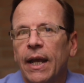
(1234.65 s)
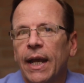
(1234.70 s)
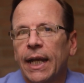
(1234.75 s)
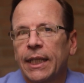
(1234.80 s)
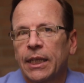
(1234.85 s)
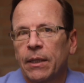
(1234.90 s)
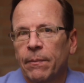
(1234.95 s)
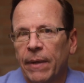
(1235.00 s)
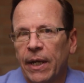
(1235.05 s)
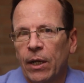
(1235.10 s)

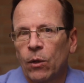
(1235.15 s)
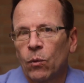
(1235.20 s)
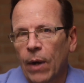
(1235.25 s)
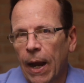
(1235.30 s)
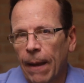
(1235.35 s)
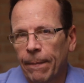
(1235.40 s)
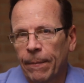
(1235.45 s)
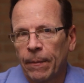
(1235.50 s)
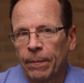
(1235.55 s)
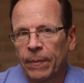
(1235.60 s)
at the May
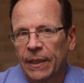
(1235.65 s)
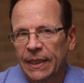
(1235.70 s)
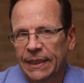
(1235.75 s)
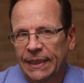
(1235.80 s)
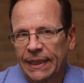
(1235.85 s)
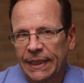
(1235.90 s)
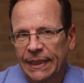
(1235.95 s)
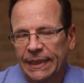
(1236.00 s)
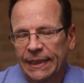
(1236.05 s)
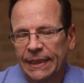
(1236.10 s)
RAPID plus
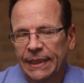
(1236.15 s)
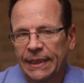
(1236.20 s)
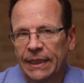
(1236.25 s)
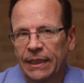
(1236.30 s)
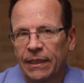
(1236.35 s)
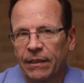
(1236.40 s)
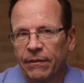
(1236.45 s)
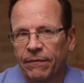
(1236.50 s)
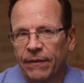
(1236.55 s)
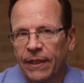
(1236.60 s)

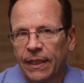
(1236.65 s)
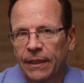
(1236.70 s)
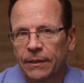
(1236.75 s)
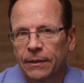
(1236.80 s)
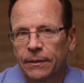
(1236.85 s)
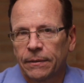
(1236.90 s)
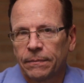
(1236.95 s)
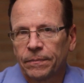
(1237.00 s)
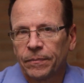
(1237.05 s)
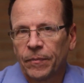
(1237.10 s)
TCT
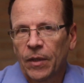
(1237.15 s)
event.